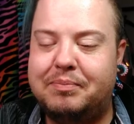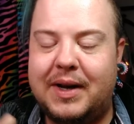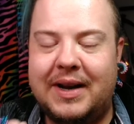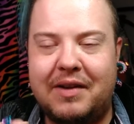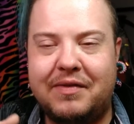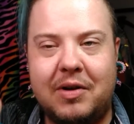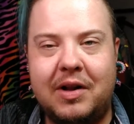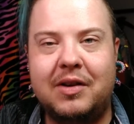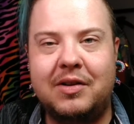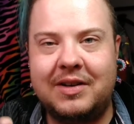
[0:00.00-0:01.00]
But
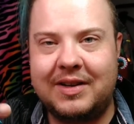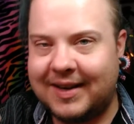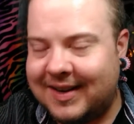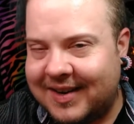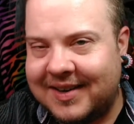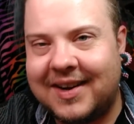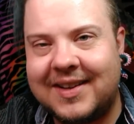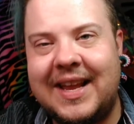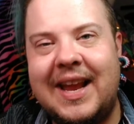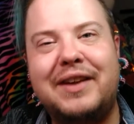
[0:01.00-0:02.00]
after I learned it, I kind of
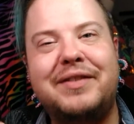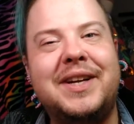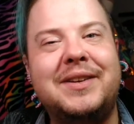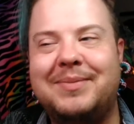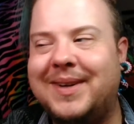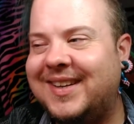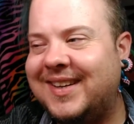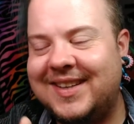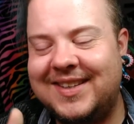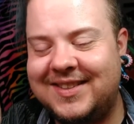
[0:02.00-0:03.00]
got the hang of it, but